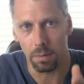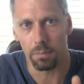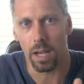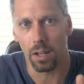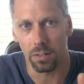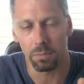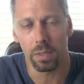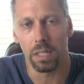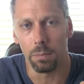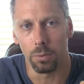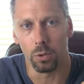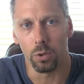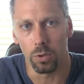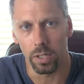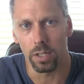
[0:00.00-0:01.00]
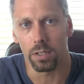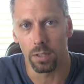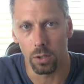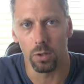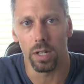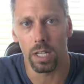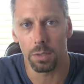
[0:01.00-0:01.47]
amount of people who
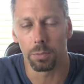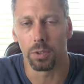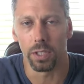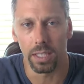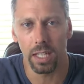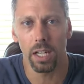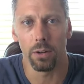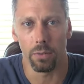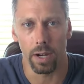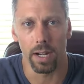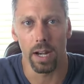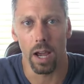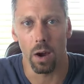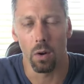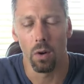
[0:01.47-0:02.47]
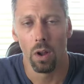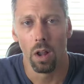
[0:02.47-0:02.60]
des- who desperately need it right now.